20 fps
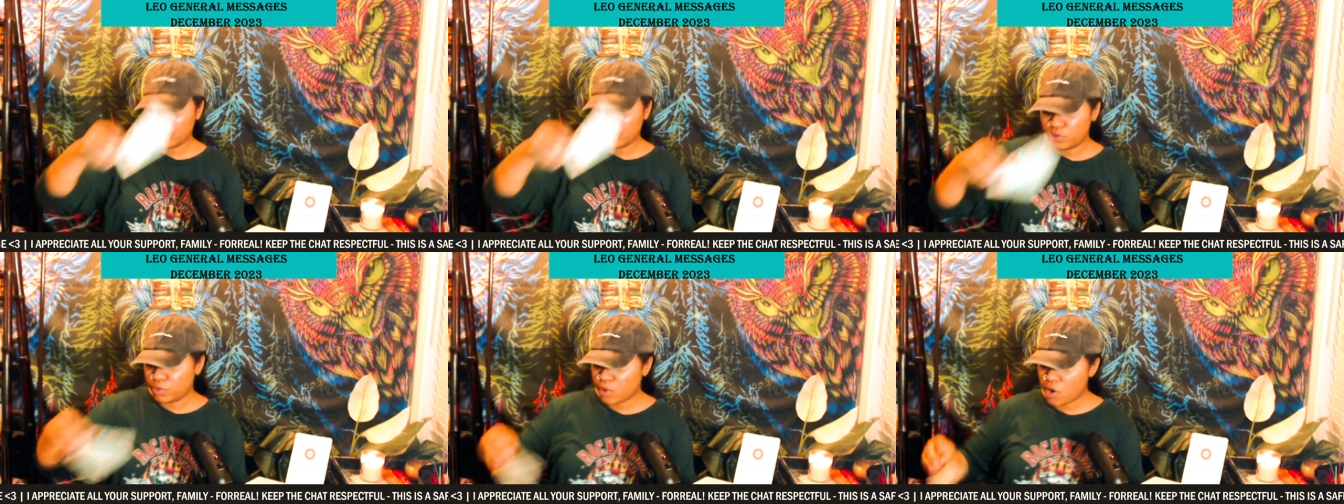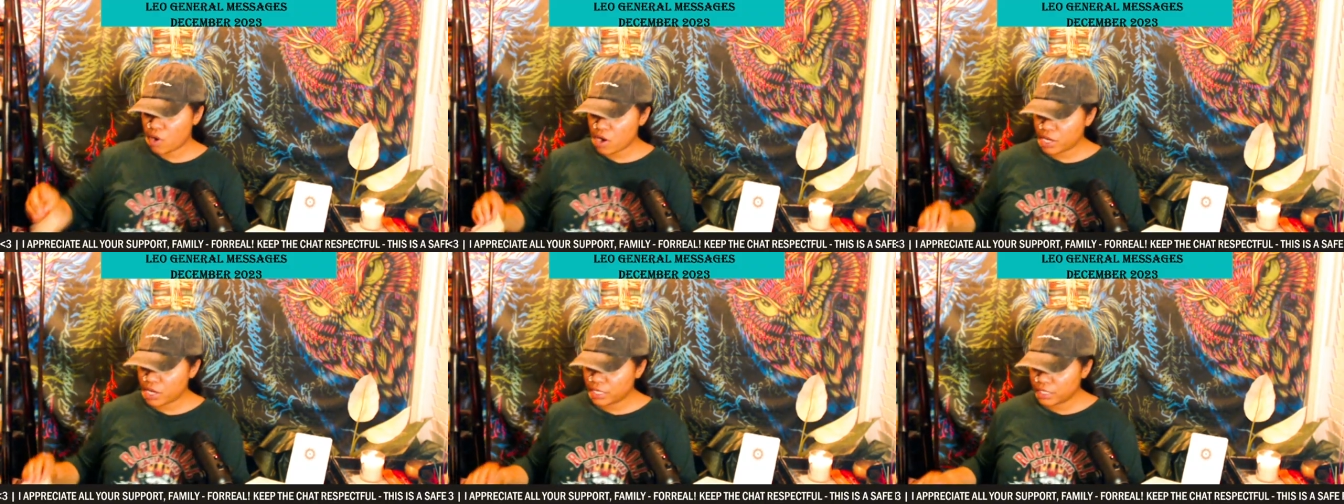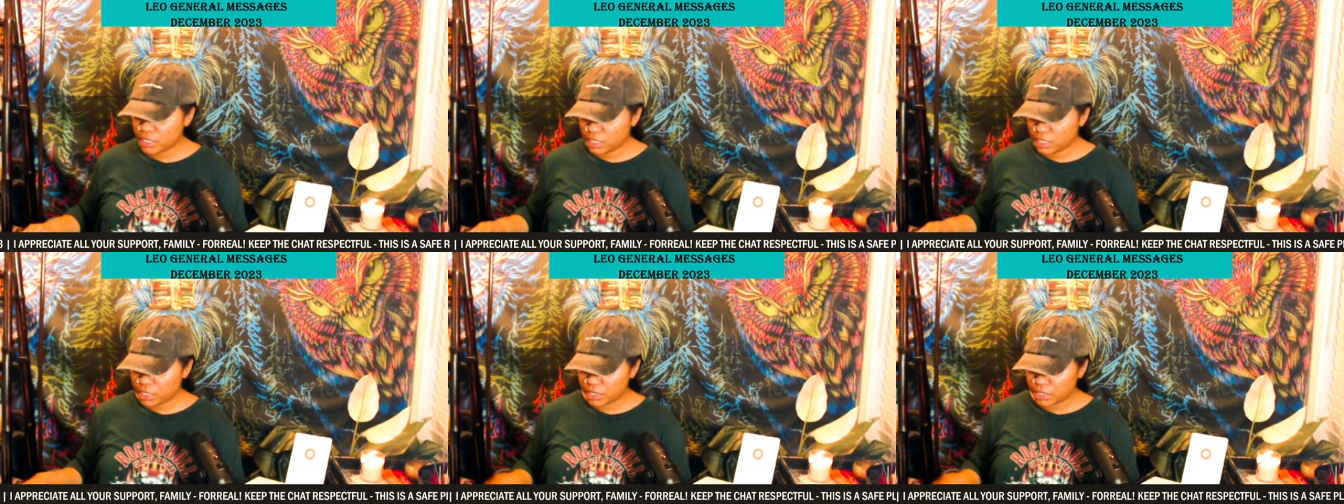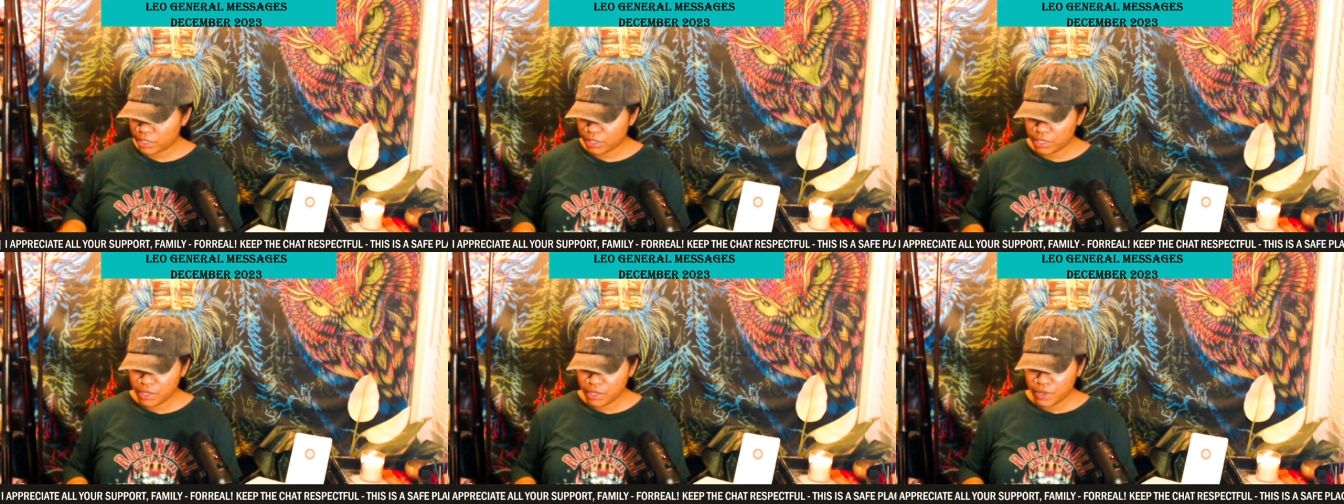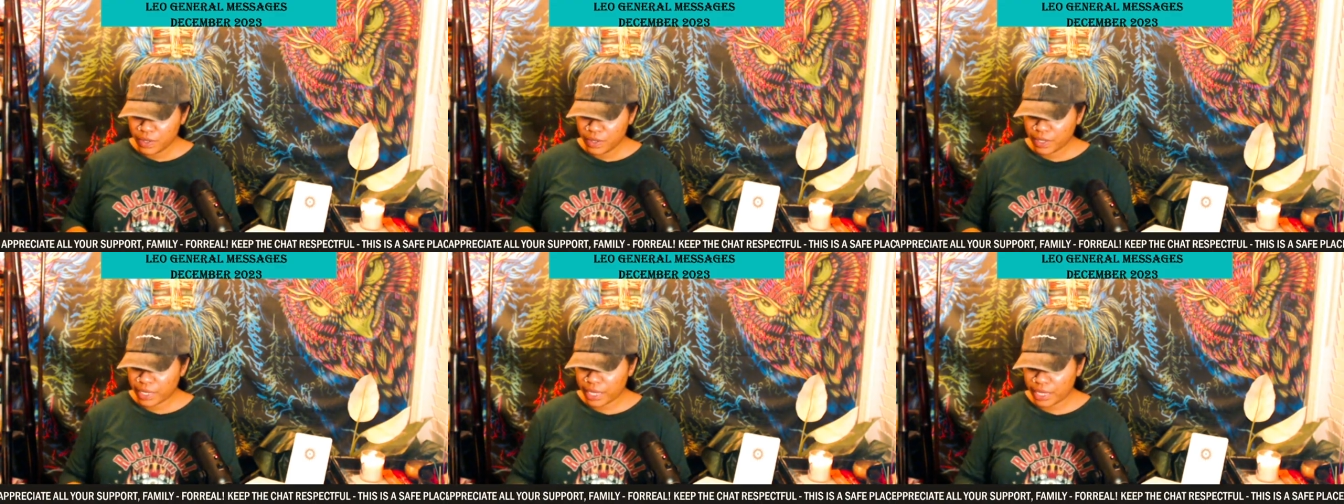of wands here
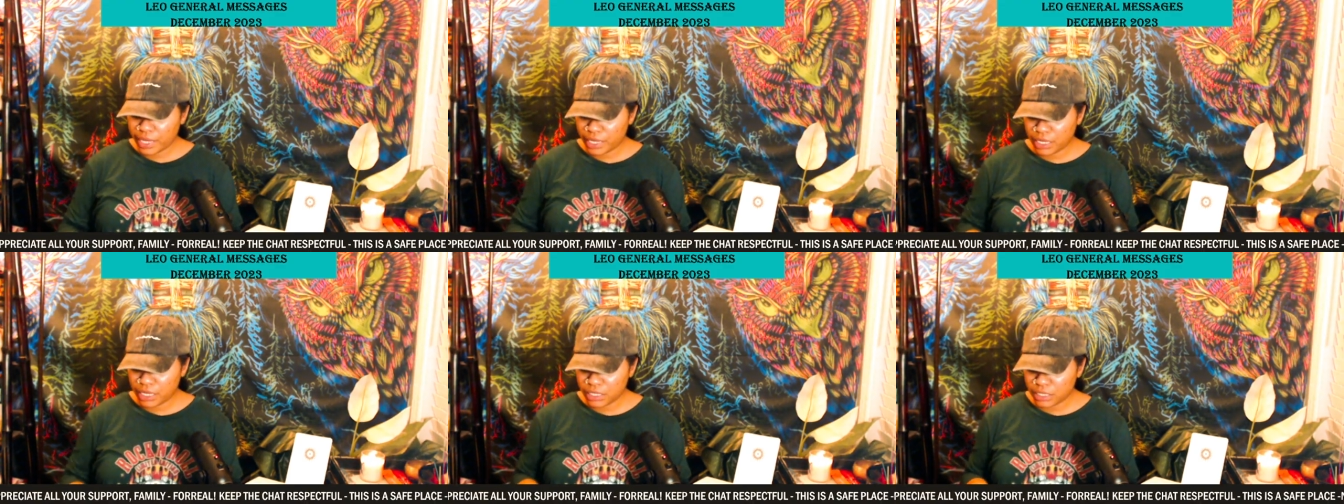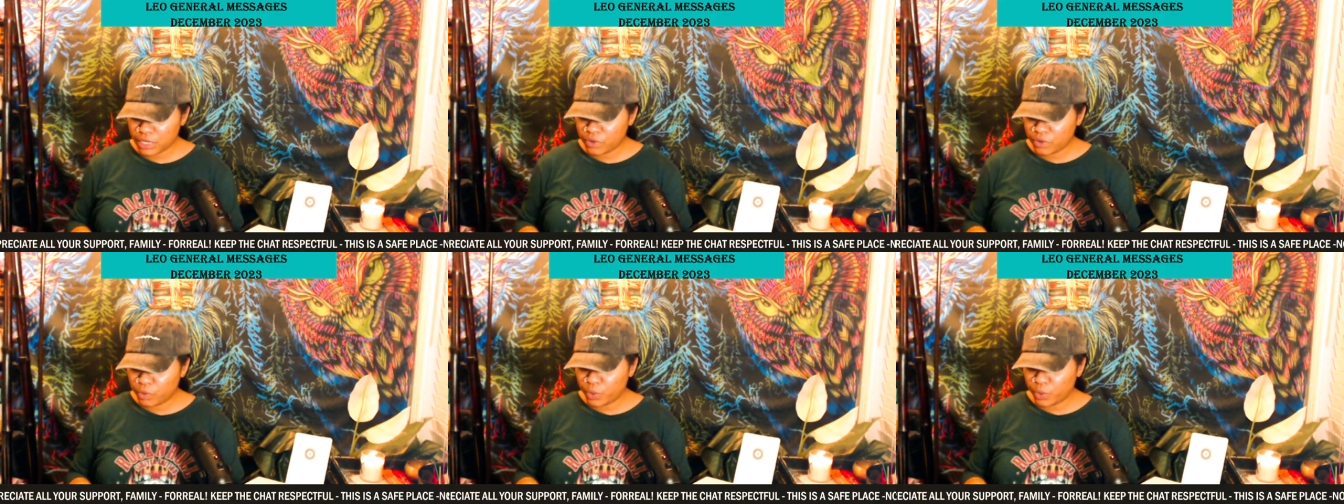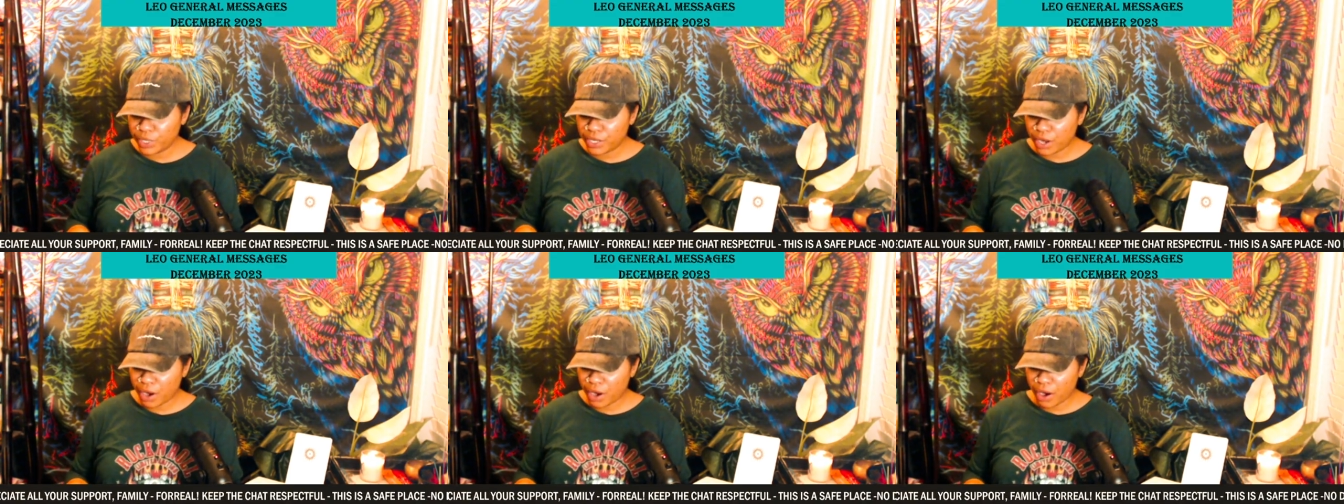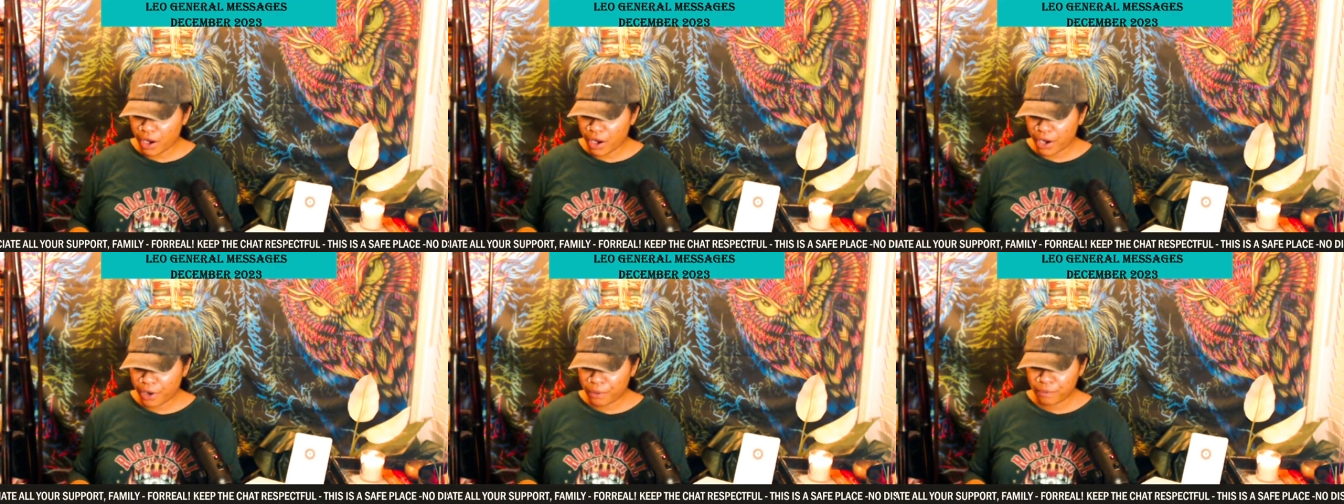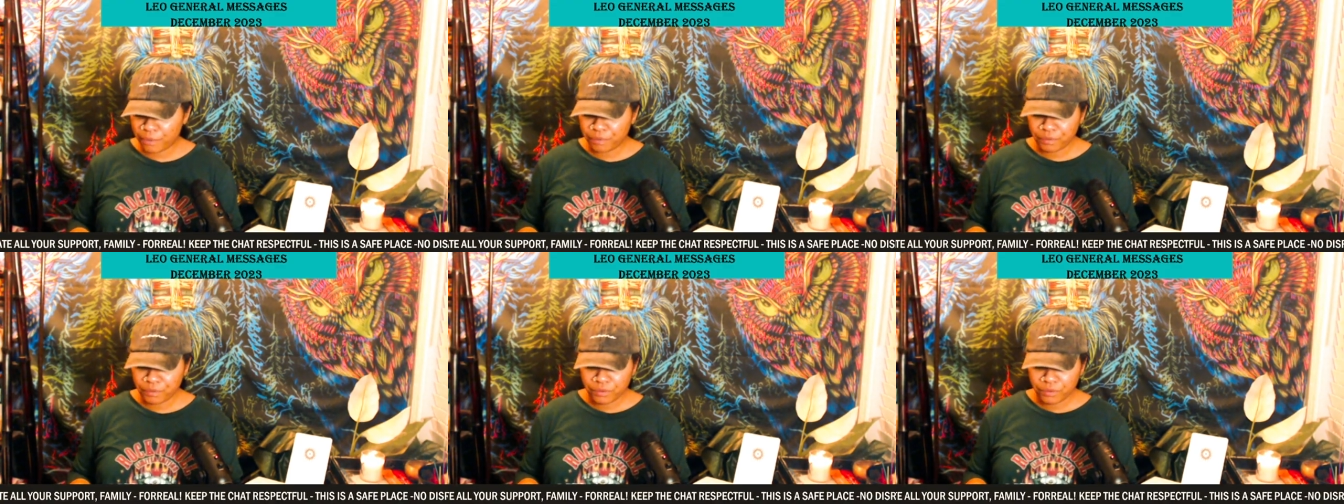okay because if we are